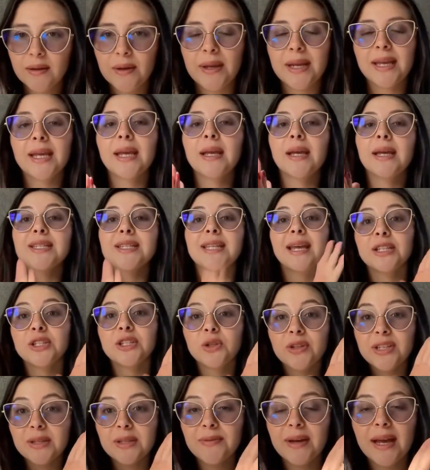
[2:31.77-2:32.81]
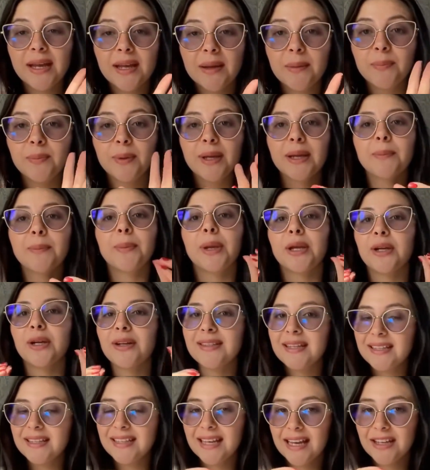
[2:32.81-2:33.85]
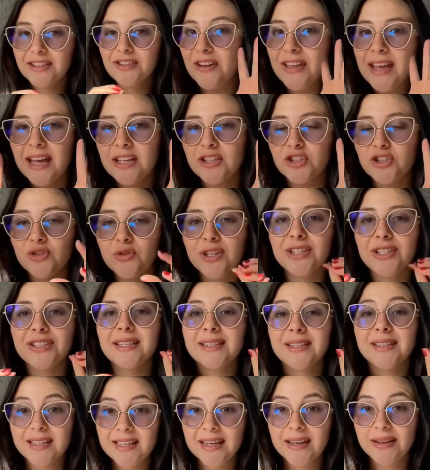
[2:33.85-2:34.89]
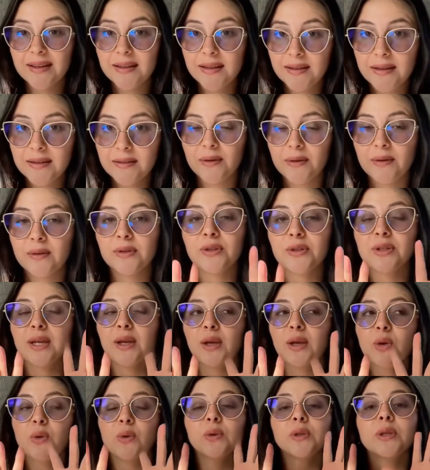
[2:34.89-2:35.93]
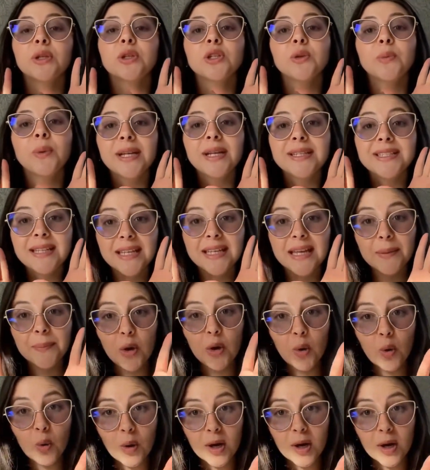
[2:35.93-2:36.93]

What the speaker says: here is a new development because this has changed recently. So you must keep in